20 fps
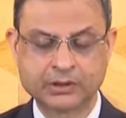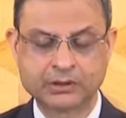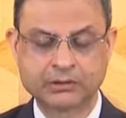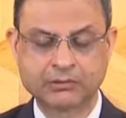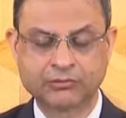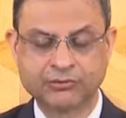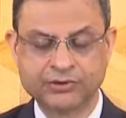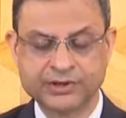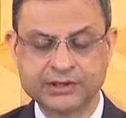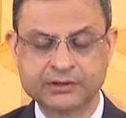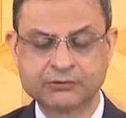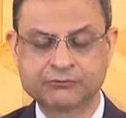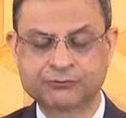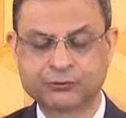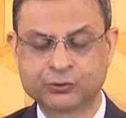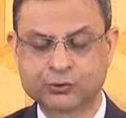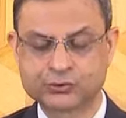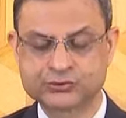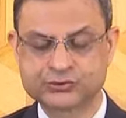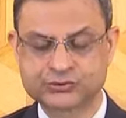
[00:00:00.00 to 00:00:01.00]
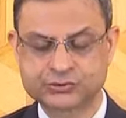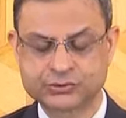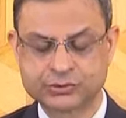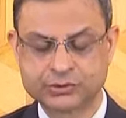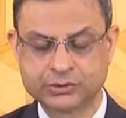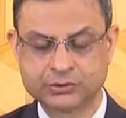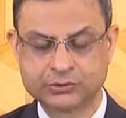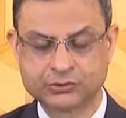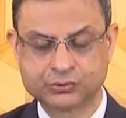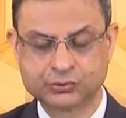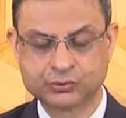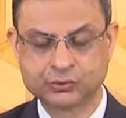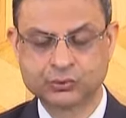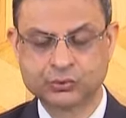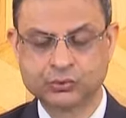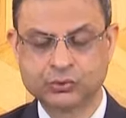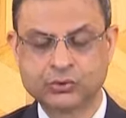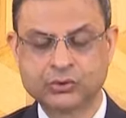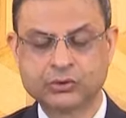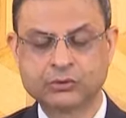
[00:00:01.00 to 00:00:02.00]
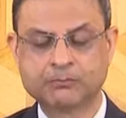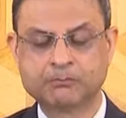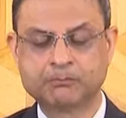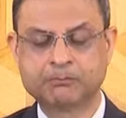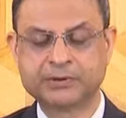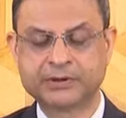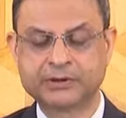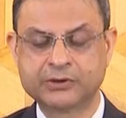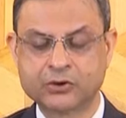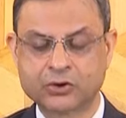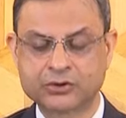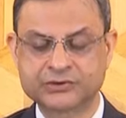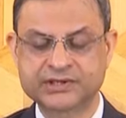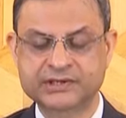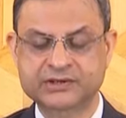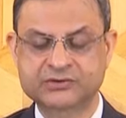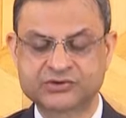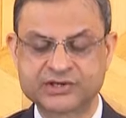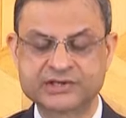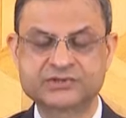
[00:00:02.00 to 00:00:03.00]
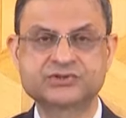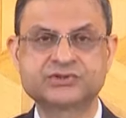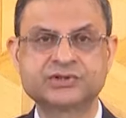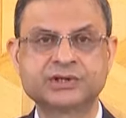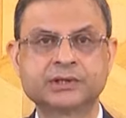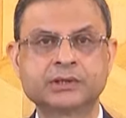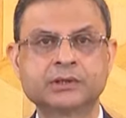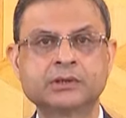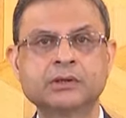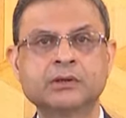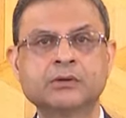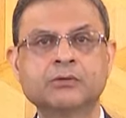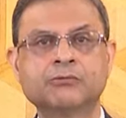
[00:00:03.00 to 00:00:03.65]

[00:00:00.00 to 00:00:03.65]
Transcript: reinforced through periodic testing